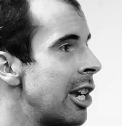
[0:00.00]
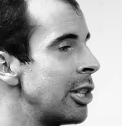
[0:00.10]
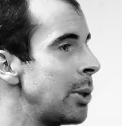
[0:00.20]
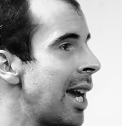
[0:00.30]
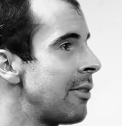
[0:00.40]

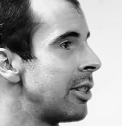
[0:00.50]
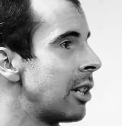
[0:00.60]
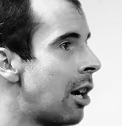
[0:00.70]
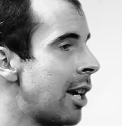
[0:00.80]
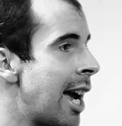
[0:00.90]
So you have this
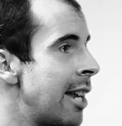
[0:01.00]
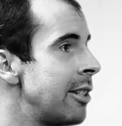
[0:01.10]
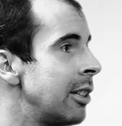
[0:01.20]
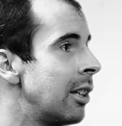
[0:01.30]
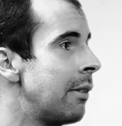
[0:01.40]

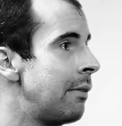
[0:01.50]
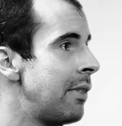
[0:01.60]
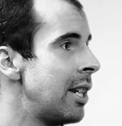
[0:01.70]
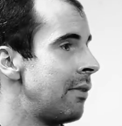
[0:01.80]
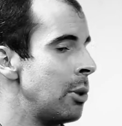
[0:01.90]
hand-in-glove
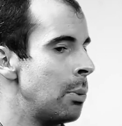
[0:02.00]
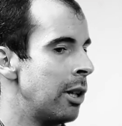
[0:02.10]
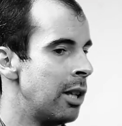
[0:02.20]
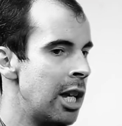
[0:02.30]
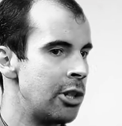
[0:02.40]
fit, if you will.